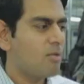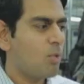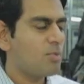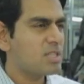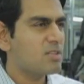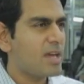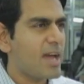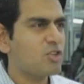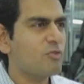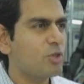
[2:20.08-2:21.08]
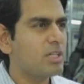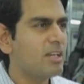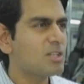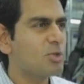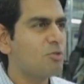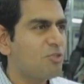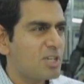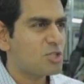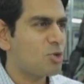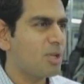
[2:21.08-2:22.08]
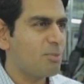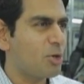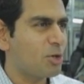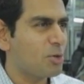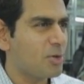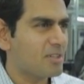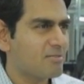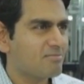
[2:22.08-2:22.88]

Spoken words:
What was the reaction of your dealers when you first told them you're going to do it?